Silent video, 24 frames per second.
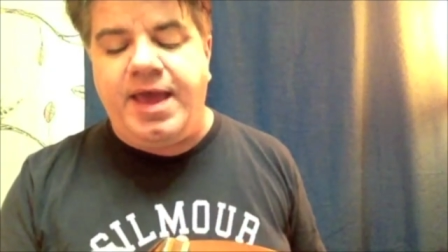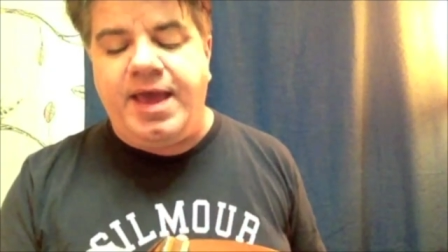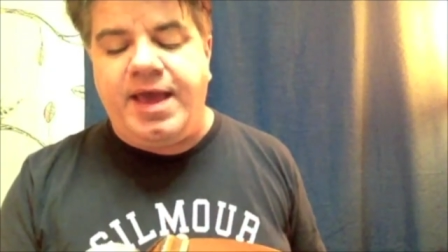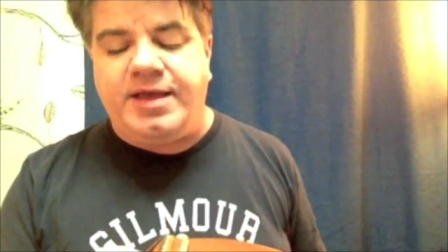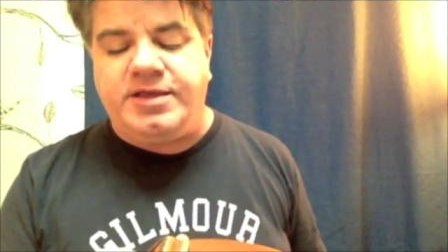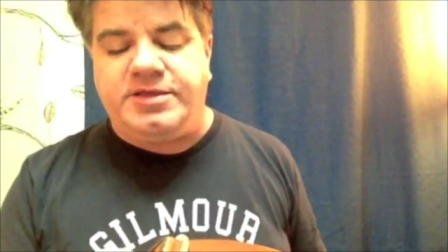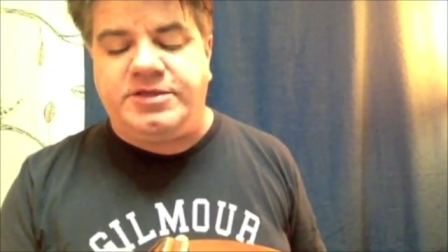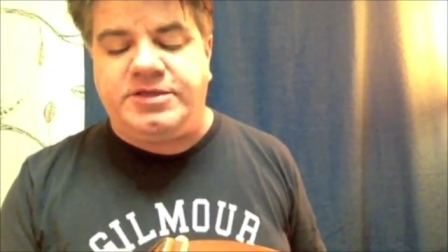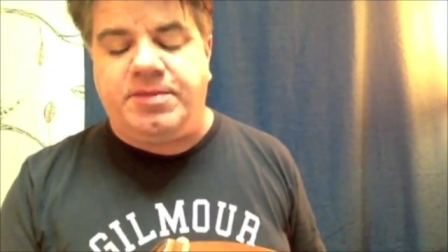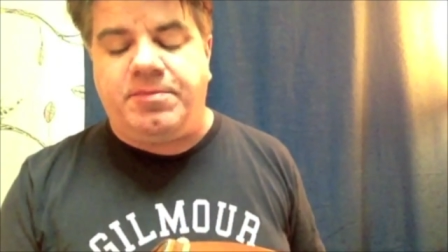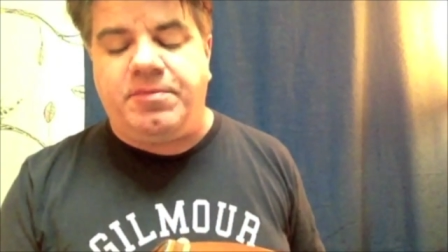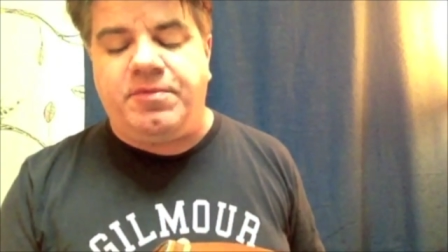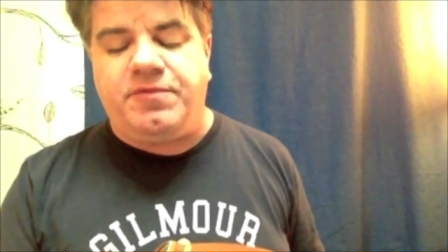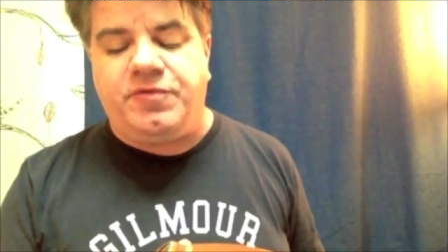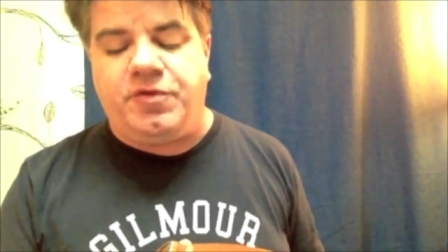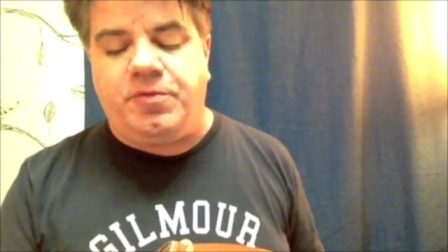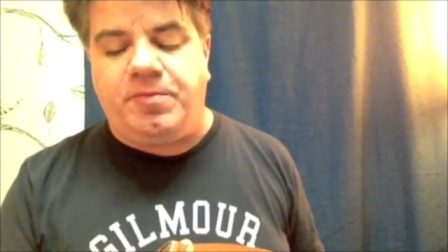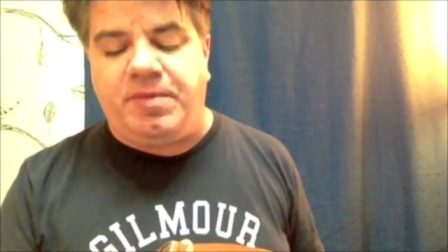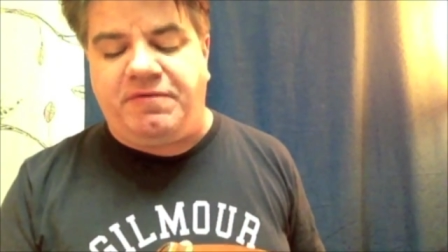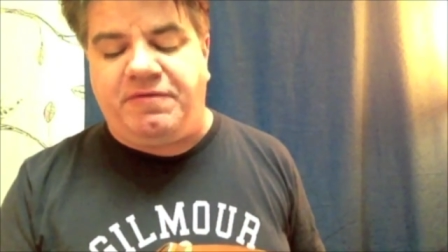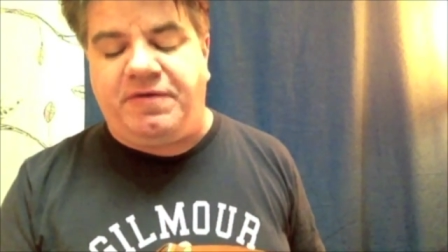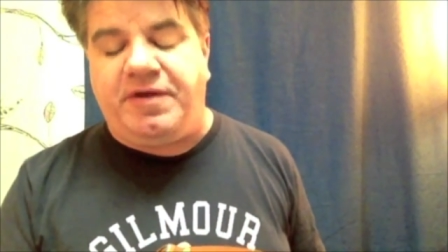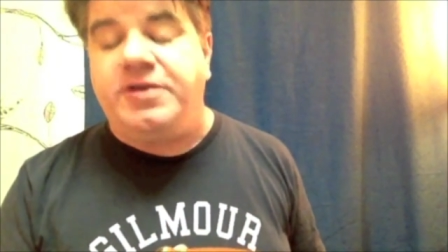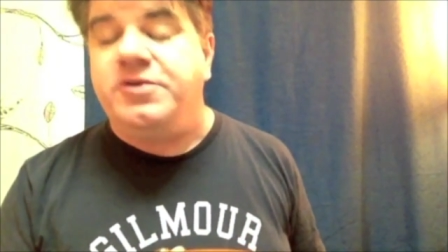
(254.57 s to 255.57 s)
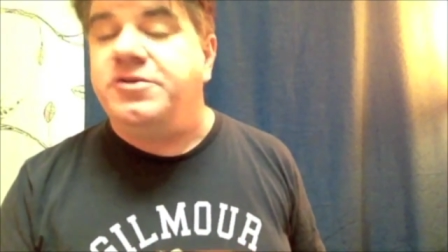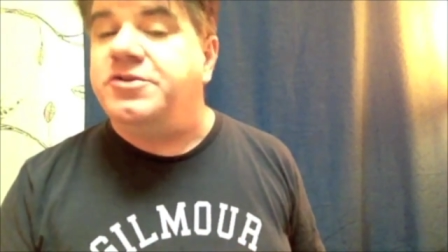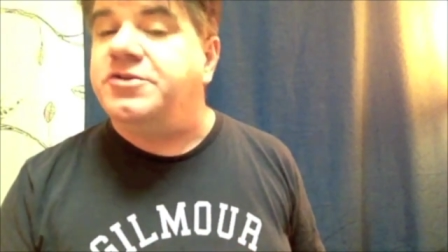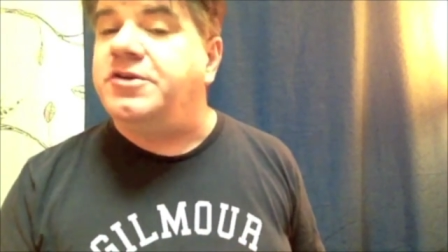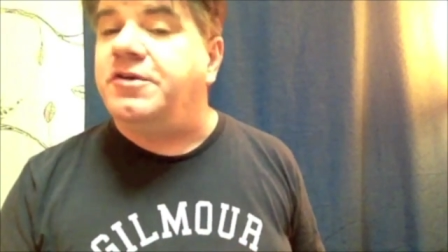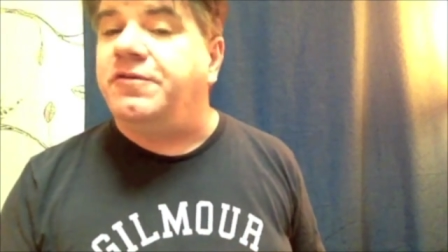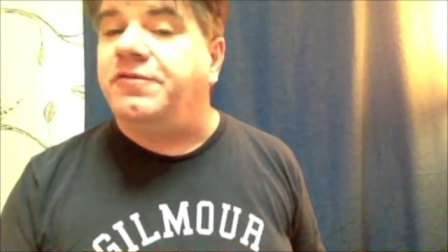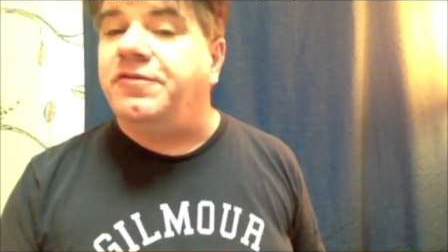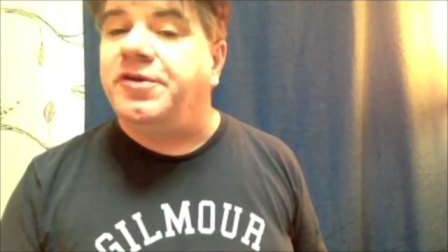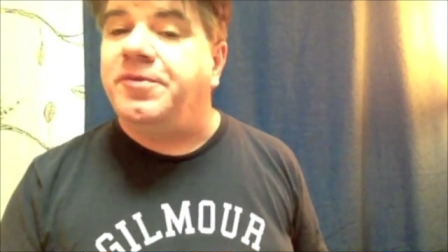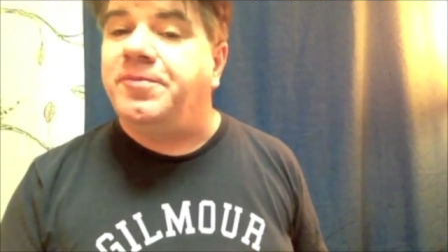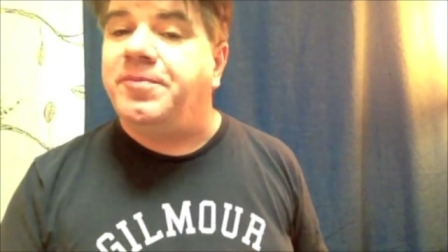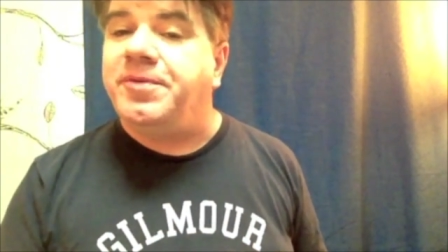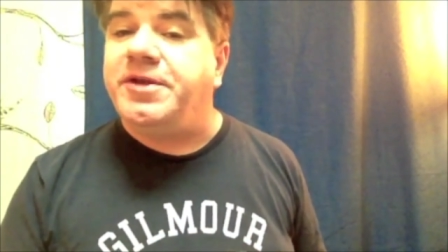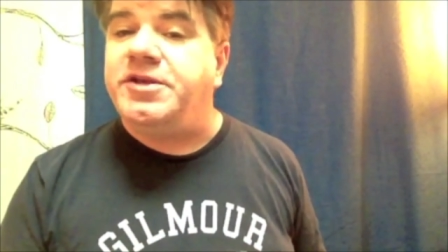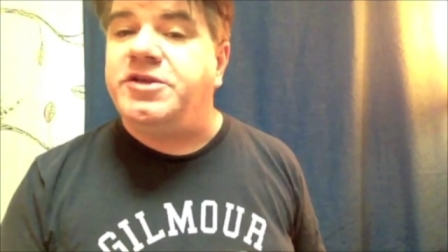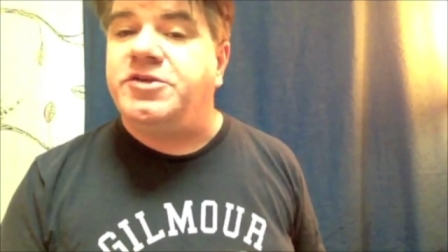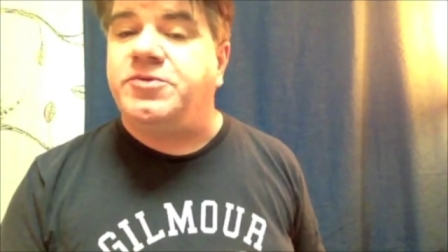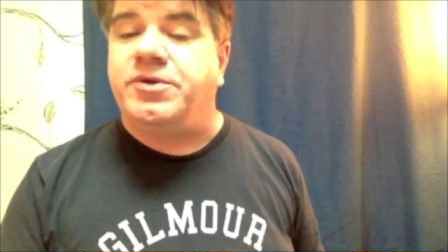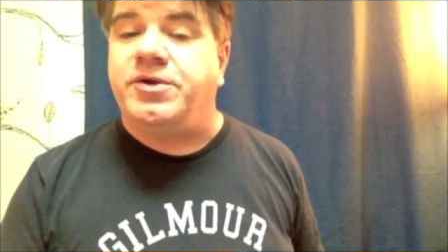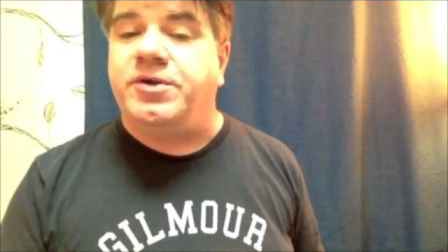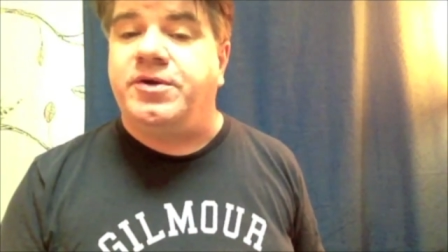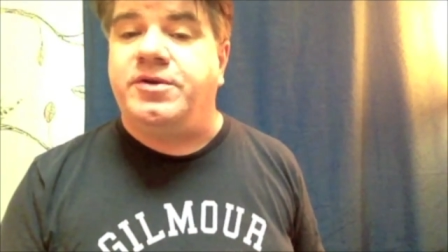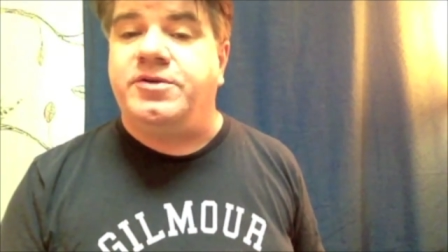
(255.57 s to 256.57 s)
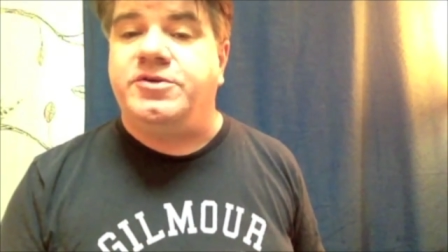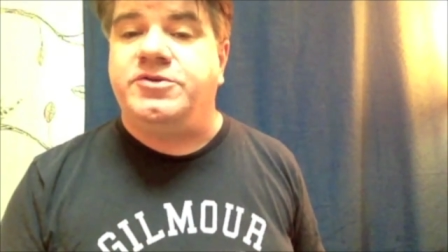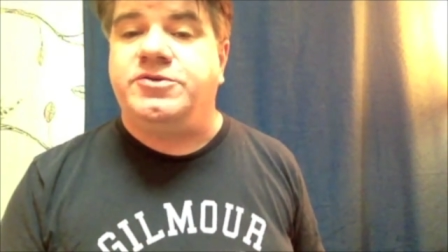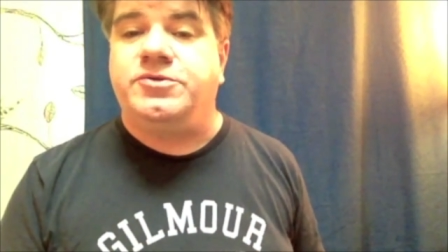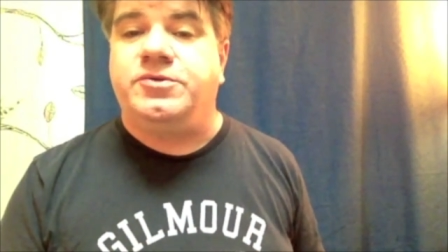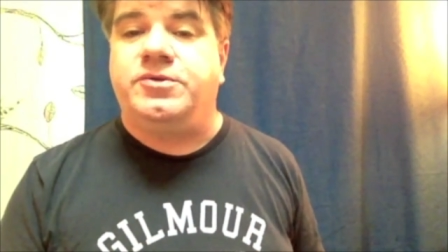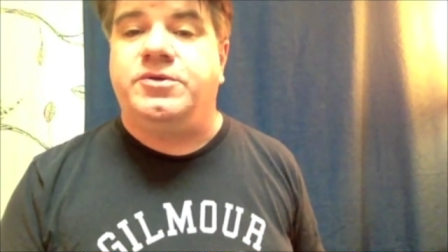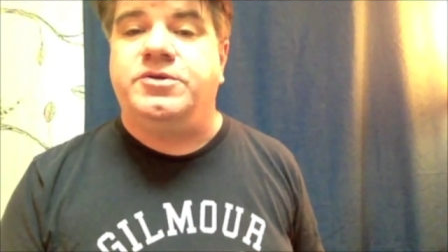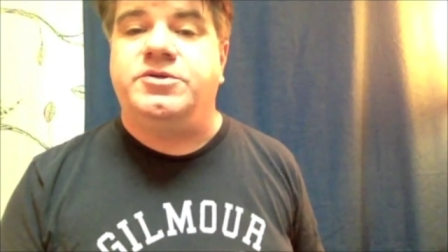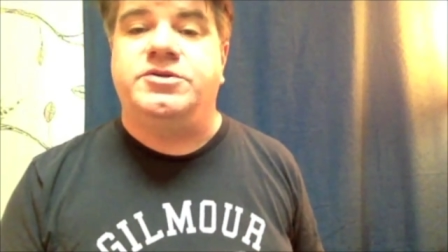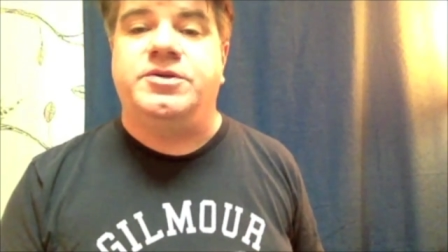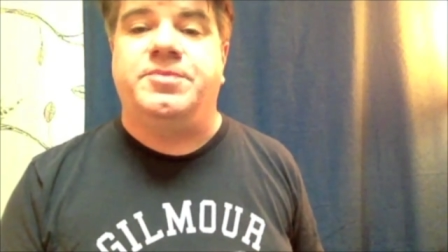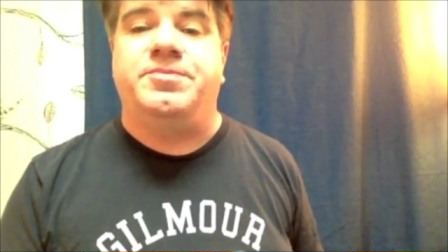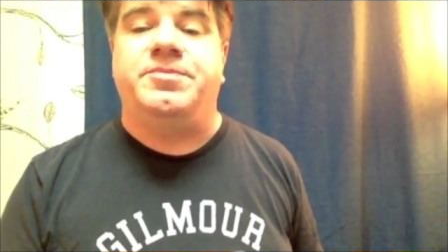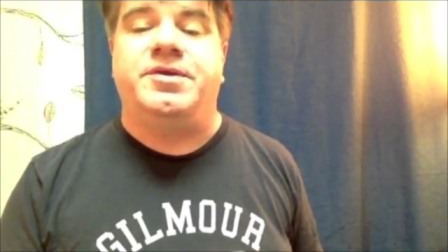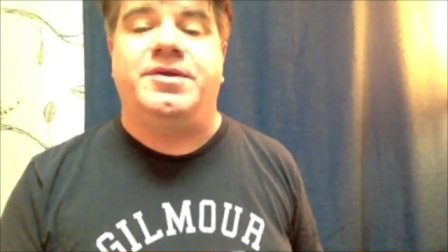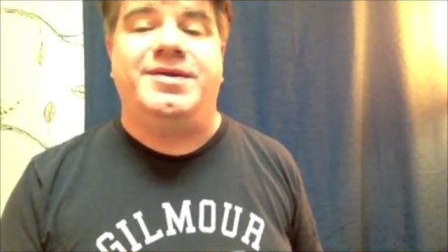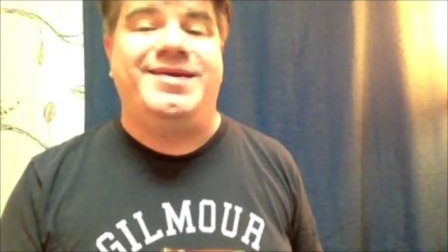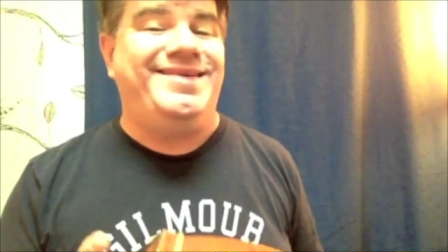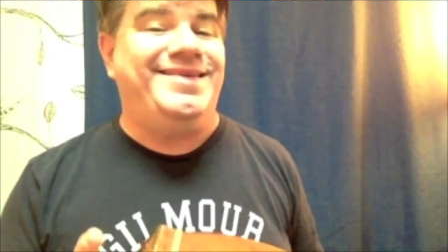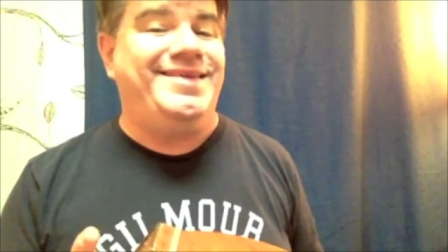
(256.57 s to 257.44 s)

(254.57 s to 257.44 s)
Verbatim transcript: And some of you may find yourself in a pinch where you're at a store or something and